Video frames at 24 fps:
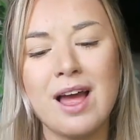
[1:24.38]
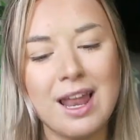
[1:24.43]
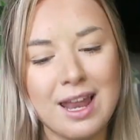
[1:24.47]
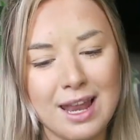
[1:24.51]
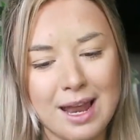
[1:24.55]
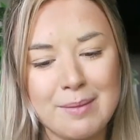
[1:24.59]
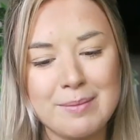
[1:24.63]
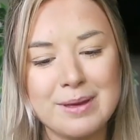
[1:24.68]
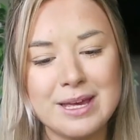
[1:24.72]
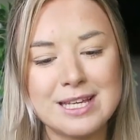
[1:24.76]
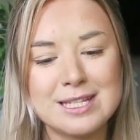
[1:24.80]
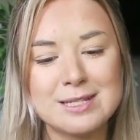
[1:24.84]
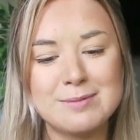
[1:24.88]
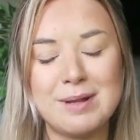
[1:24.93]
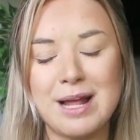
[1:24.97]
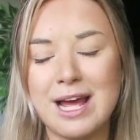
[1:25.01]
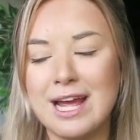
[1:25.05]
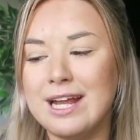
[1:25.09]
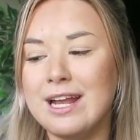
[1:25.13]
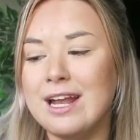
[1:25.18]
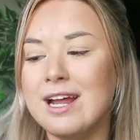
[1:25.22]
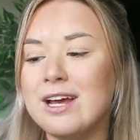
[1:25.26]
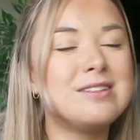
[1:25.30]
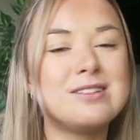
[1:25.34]
Let me
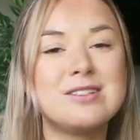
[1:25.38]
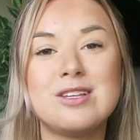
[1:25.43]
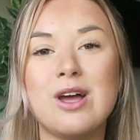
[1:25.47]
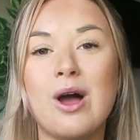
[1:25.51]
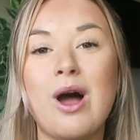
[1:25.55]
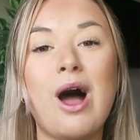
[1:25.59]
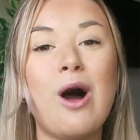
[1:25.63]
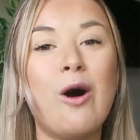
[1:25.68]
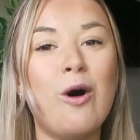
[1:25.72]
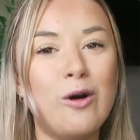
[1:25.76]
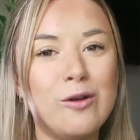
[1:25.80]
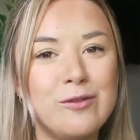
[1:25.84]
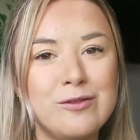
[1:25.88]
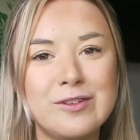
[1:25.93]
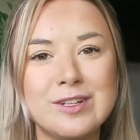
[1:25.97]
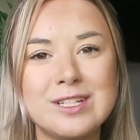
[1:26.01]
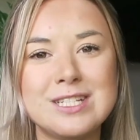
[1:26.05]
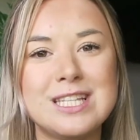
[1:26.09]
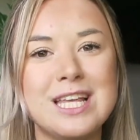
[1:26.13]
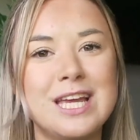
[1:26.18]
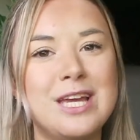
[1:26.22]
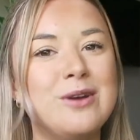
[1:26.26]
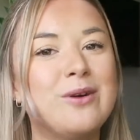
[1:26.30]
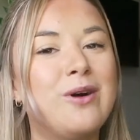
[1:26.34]
explain. So
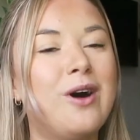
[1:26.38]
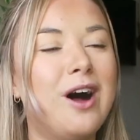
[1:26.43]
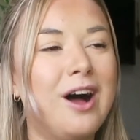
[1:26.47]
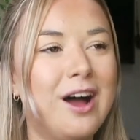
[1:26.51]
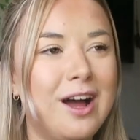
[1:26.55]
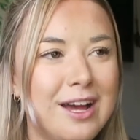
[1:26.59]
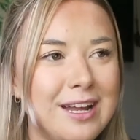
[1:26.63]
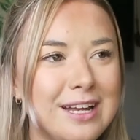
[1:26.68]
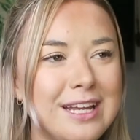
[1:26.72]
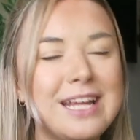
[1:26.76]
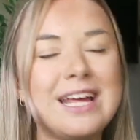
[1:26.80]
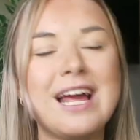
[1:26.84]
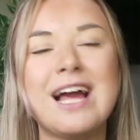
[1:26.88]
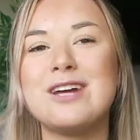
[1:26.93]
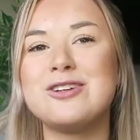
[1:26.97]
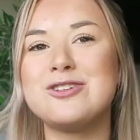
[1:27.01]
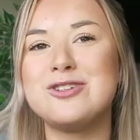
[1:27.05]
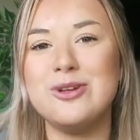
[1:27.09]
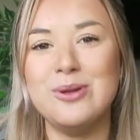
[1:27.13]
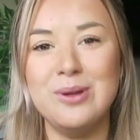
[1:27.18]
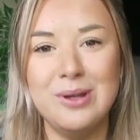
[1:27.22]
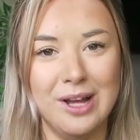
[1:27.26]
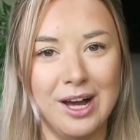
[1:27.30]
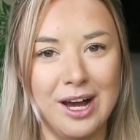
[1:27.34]
obviously you're earning
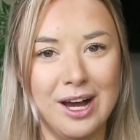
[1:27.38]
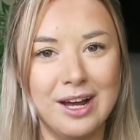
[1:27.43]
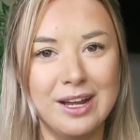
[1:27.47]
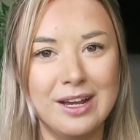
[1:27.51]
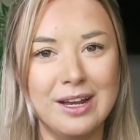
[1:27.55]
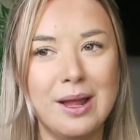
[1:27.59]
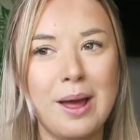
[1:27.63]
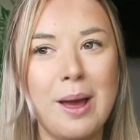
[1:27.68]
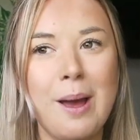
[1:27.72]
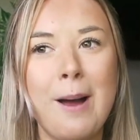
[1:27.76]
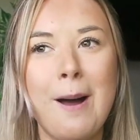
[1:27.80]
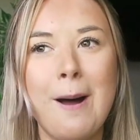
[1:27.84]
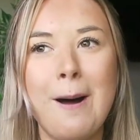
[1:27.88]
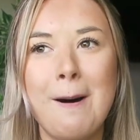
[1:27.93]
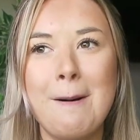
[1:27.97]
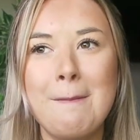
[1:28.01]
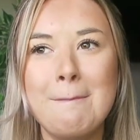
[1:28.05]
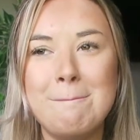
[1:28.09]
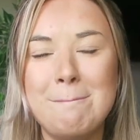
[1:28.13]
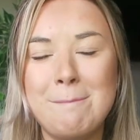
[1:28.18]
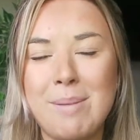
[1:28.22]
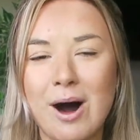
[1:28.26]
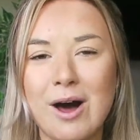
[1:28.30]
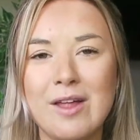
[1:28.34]
as you learn,
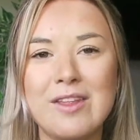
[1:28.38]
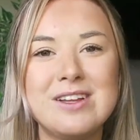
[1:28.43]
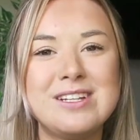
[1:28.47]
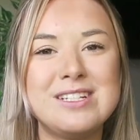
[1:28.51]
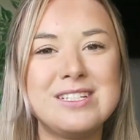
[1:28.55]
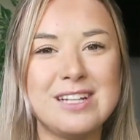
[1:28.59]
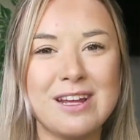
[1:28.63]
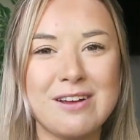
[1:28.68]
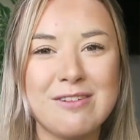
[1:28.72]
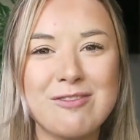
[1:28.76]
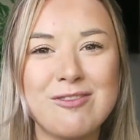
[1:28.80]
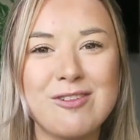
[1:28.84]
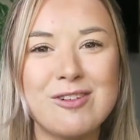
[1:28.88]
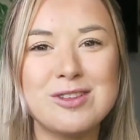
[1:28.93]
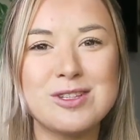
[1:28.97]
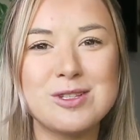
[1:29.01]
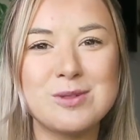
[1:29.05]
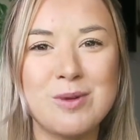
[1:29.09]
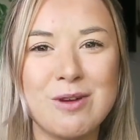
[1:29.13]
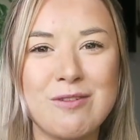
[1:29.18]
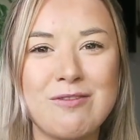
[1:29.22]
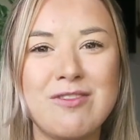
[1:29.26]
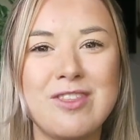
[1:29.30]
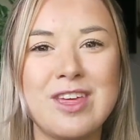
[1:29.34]
but the
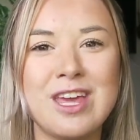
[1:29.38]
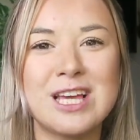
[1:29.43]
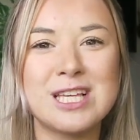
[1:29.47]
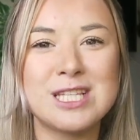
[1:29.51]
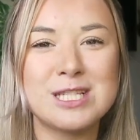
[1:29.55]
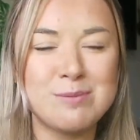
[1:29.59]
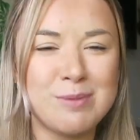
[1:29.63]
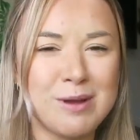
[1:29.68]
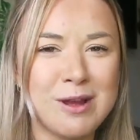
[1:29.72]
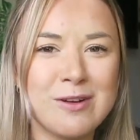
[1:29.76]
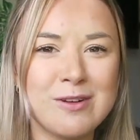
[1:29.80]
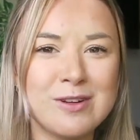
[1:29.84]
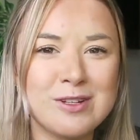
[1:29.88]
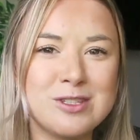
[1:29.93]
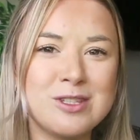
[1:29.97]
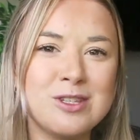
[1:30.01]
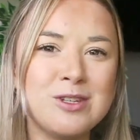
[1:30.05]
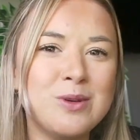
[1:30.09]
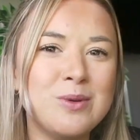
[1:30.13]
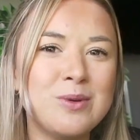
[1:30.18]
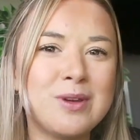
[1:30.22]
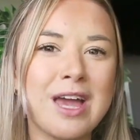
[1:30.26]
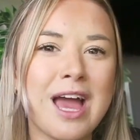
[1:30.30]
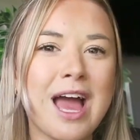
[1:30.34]
difference with the experience that
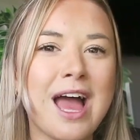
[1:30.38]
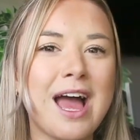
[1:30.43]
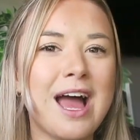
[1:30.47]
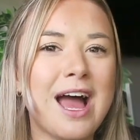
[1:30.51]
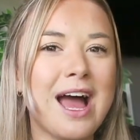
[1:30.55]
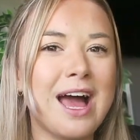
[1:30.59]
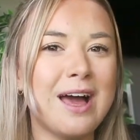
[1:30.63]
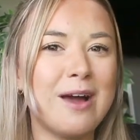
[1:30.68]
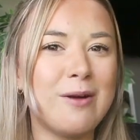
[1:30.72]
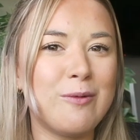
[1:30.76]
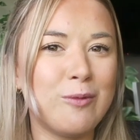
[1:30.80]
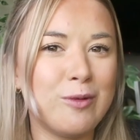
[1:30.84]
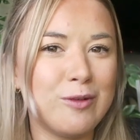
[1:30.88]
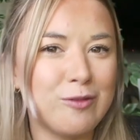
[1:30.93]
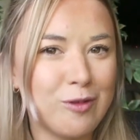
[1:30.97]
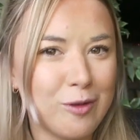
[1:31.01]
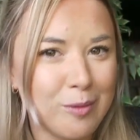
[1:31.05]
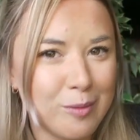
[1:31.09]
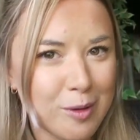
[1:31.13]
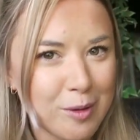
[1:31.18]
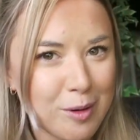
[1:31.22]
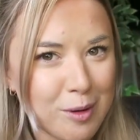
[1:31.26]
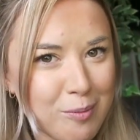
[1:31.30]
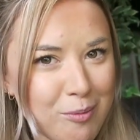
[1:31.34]
you get
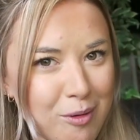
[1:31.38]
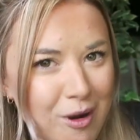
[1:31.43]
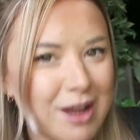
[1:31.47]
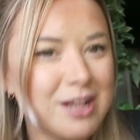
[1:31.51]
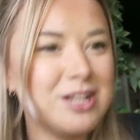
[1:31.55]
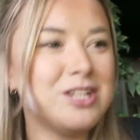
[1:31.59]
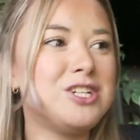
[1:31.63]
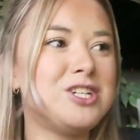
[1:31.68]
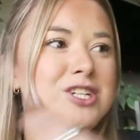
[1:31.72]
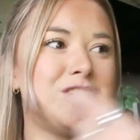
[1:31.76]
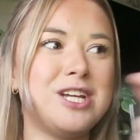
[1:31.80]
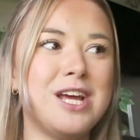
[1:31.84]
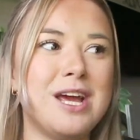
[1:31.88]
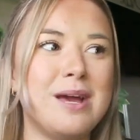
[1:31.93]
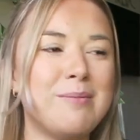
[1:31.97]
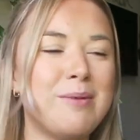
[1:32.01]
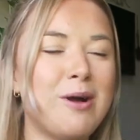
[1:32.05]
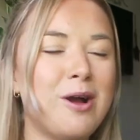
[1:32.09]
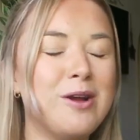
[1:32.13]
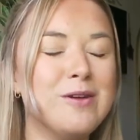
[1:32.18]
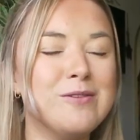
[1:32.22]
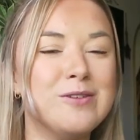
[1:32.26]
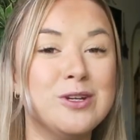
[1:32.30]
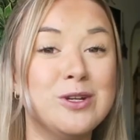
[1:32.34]
from an apprenticeship
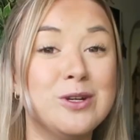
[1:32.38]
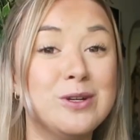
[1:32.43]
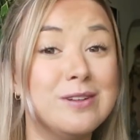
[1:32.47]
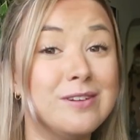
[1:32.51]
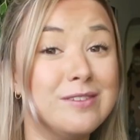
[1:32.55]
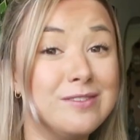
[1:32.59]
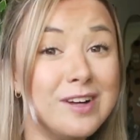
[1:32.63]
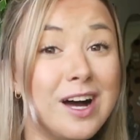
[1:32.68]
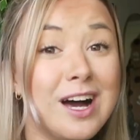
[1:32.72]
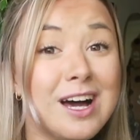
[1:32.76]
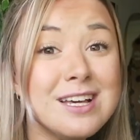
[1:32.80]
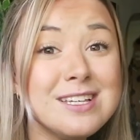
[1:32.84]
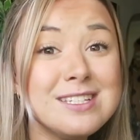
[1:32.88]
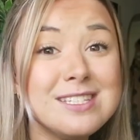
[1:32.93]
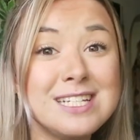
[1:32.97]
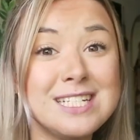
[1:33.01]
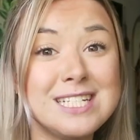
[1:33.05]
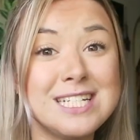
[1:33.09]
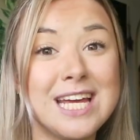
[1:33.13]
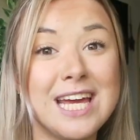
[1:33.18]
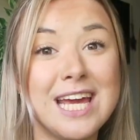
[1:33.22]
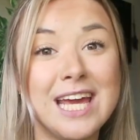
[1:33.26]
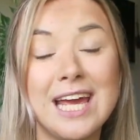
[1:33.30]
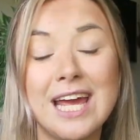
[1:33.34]
over
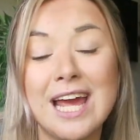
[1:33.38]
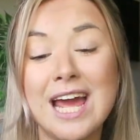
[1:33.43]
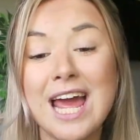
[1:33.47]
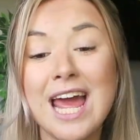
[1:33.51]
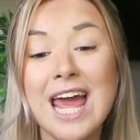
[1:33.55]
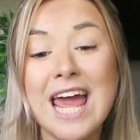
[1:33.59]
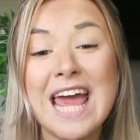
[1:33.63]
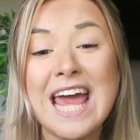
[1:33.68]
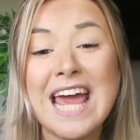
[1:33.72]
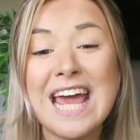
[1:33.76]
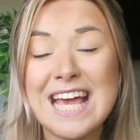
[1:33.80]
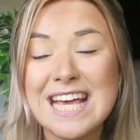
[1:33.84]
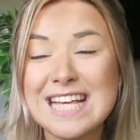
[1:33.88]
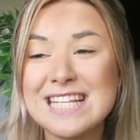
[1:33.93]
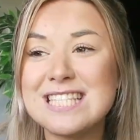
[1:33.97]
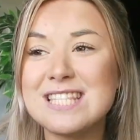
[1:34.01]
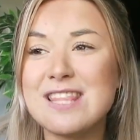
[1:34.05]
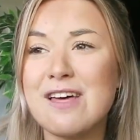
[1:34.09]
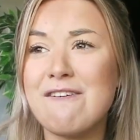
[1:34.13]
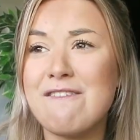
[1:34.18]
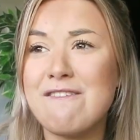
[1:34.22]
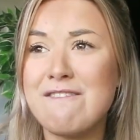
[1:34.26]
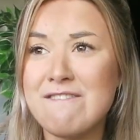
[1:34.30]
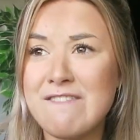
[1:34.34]
university is
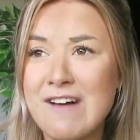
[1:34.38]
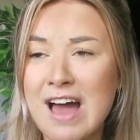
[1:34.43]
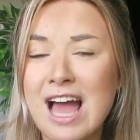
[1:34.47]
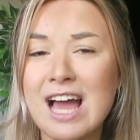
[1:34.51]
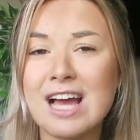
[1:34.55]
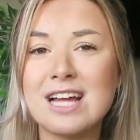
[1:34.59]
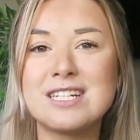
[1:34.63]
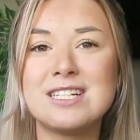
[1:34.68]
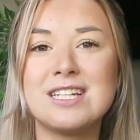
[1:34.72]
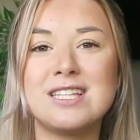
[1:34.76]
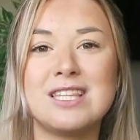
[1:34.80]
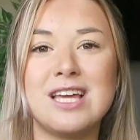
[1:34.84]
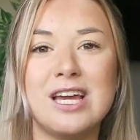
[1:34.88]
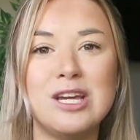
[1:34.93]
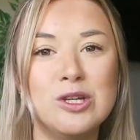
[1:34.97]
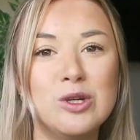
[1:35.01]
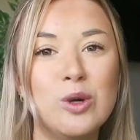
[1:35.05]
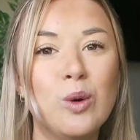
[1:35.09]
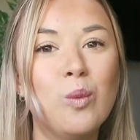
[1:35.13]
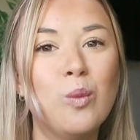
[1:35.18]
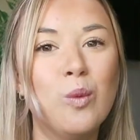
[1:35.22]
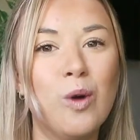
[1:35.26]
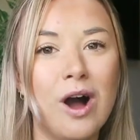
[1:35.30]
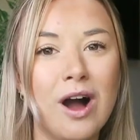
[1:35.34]
the fact that
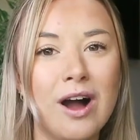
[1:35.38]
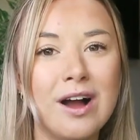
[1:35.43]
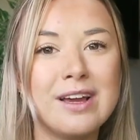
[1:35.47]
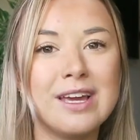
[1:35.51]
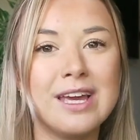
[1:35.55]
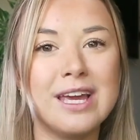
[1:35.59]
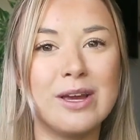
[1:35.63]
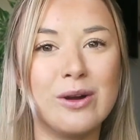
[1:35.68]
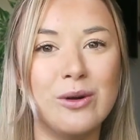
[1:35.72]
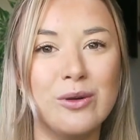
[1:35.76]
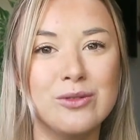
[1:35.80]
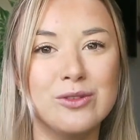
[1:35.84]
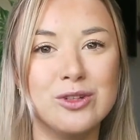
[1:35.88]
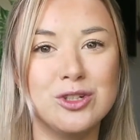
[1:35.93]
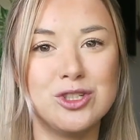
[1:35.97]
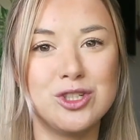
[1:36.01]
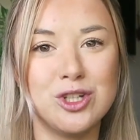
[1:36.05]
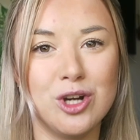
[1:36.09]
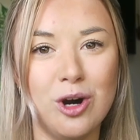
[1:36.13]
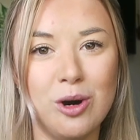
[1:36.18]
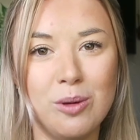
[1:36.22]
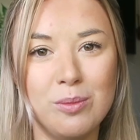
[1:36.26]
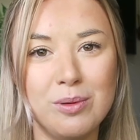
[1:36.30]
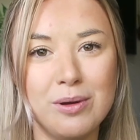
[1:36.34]
you're working on the
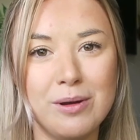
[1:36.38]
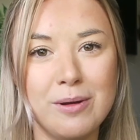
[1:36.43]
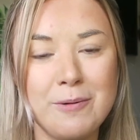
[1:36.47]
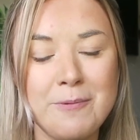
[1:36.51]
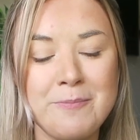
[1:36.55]
job.